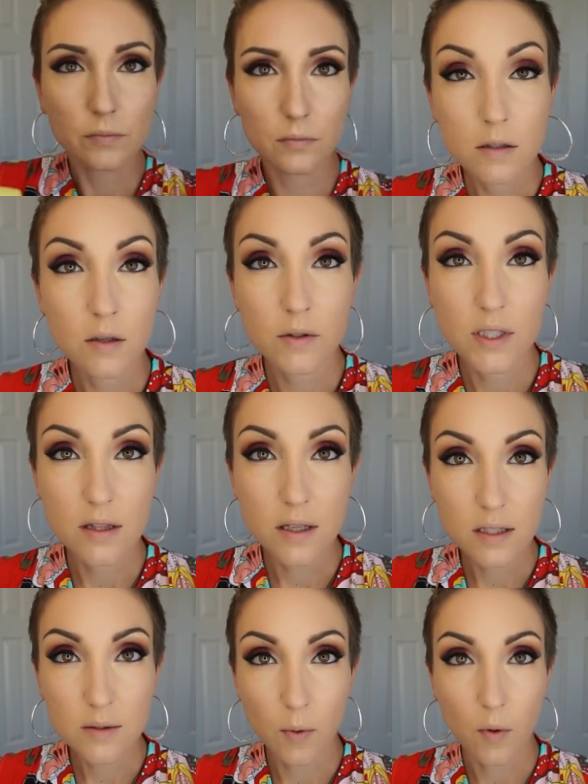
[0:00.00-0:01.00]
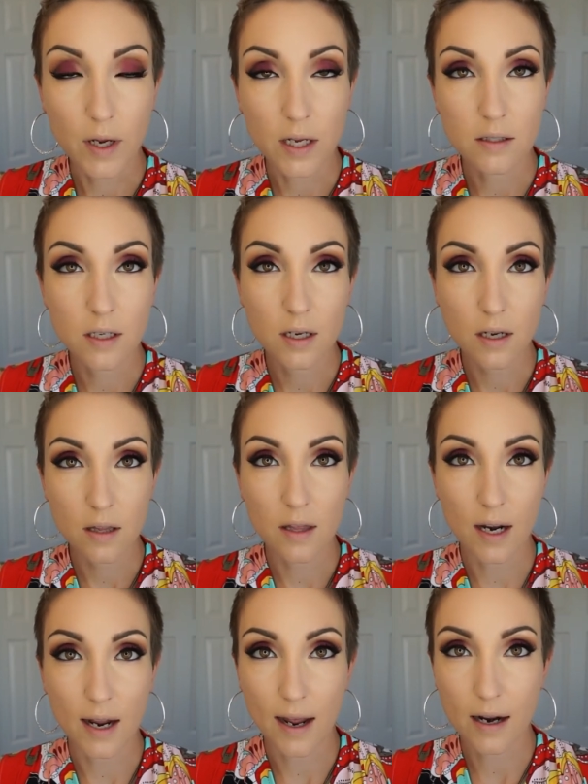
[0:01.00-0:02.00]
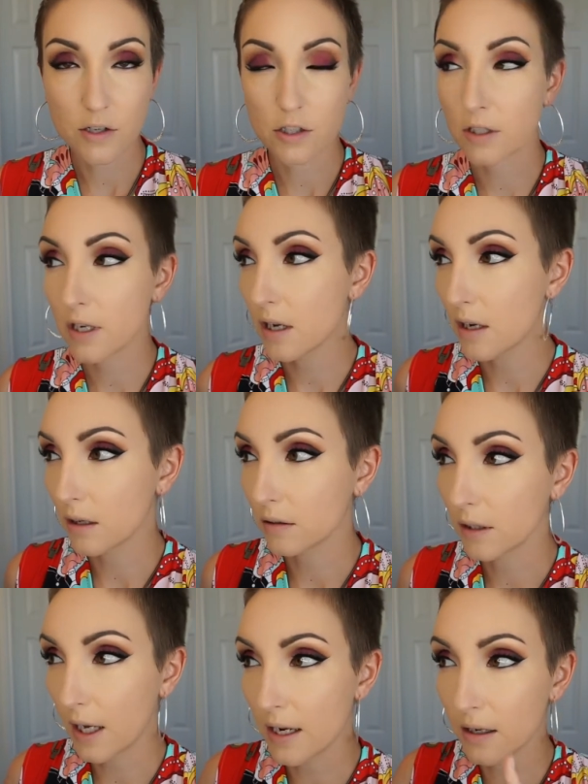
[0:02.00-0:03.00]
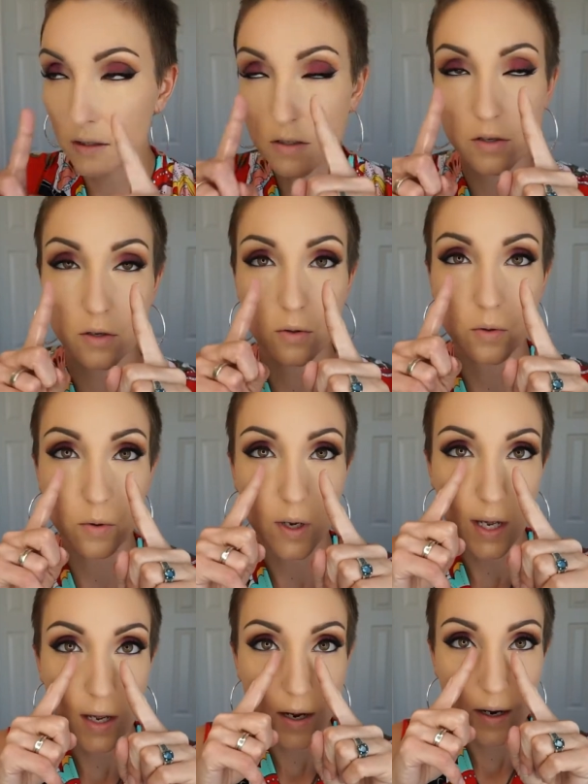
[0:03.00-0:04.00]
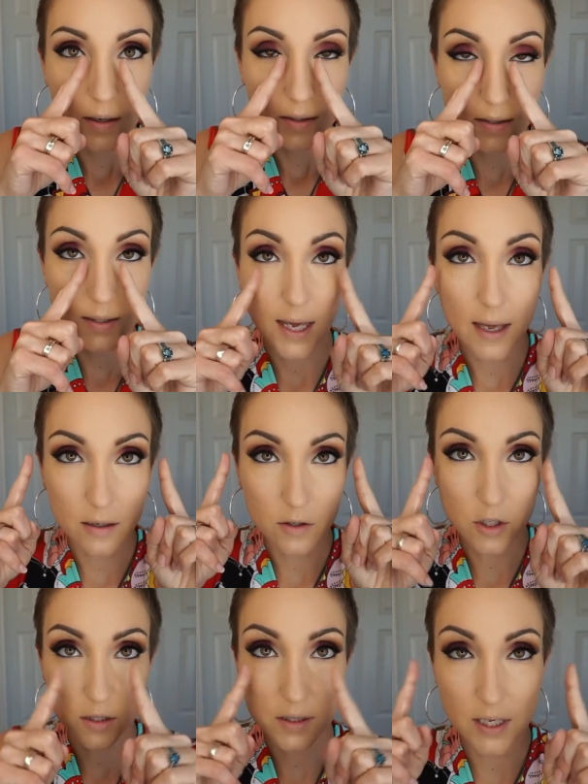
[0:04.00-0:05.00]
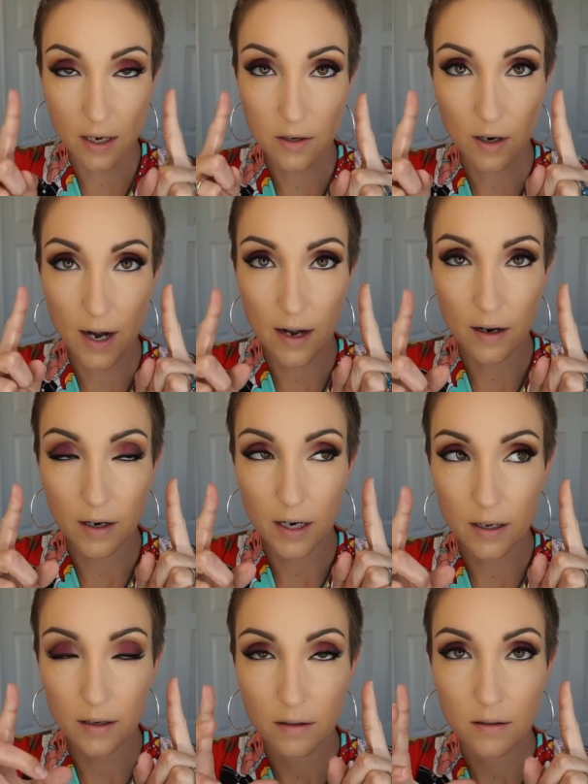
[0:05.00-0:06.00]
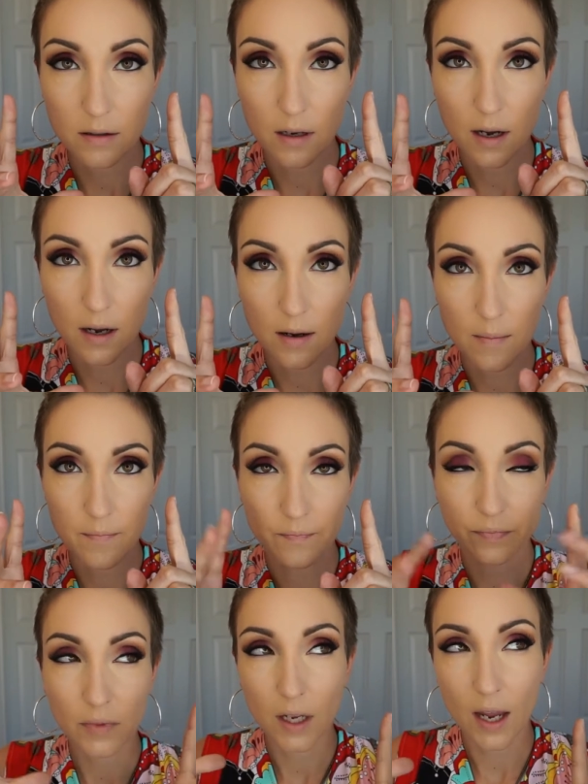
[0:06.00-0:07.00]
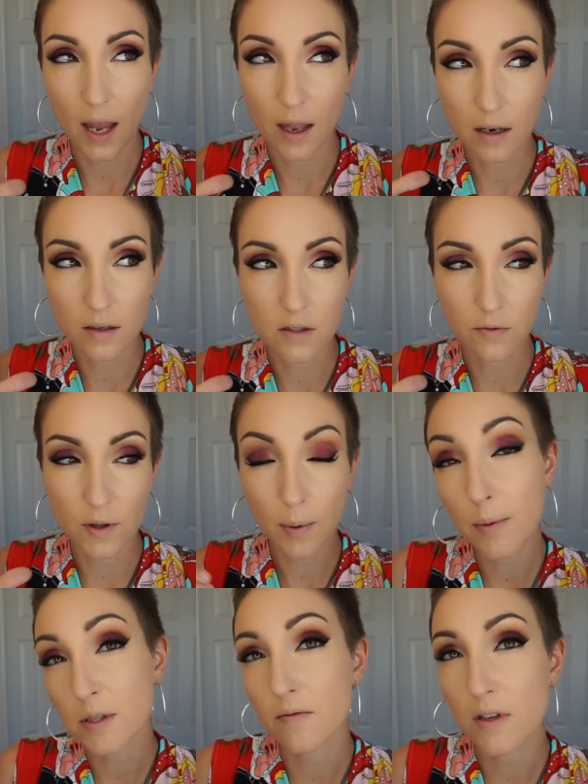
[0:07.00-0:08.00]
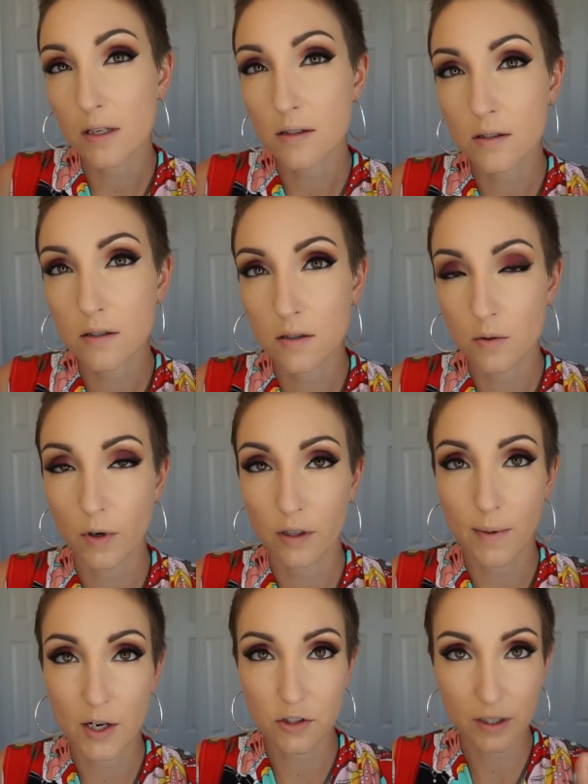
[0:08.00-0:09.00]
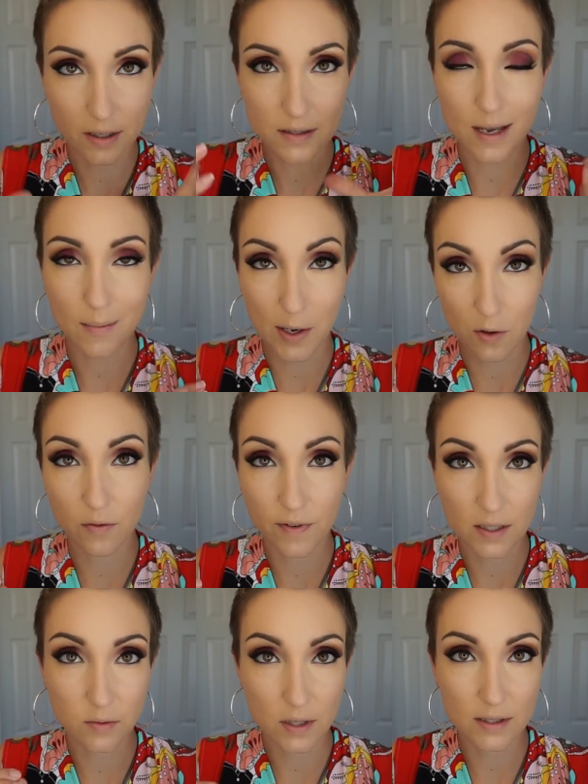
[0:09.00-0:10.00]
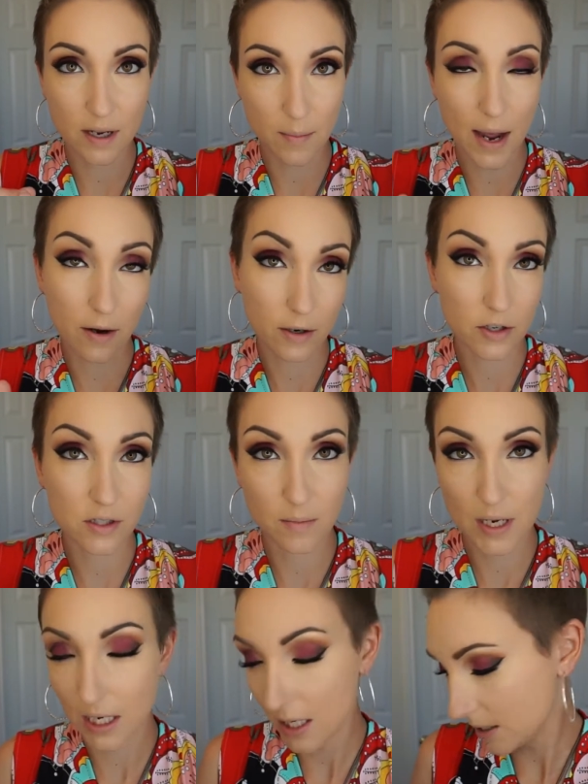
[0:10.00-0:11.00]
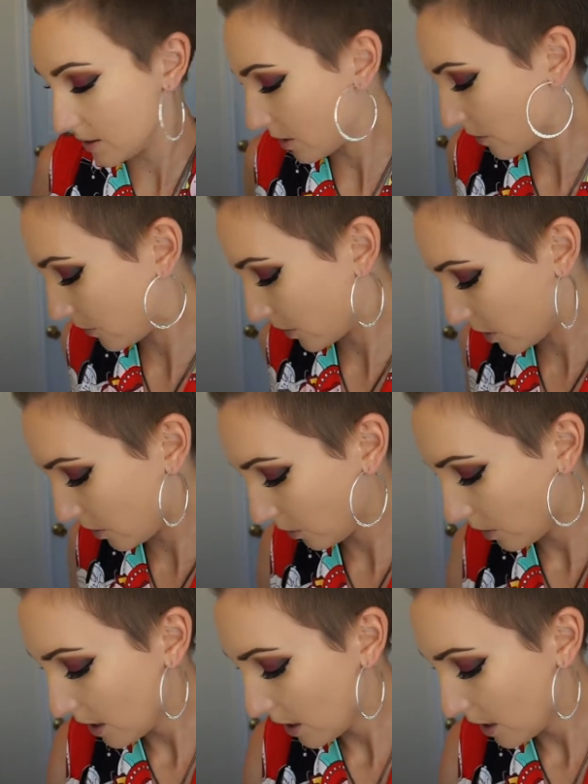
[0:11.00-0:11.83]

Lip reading: So it's at this point that I actually like to set just the under eye area. And for the purpose of this tutorial, I'm actually going to set my whole face with the same powder just to make it easier for you.